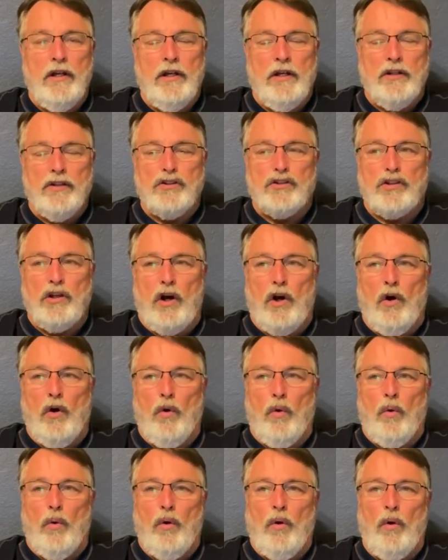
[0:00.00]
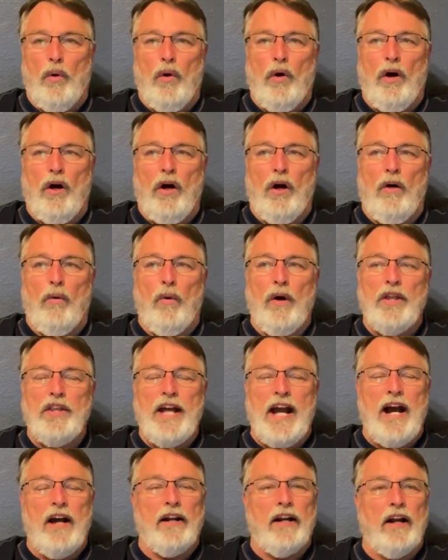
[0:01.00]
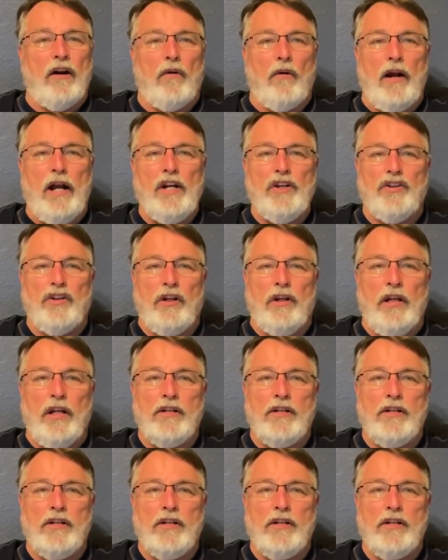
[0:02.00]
So without aeration,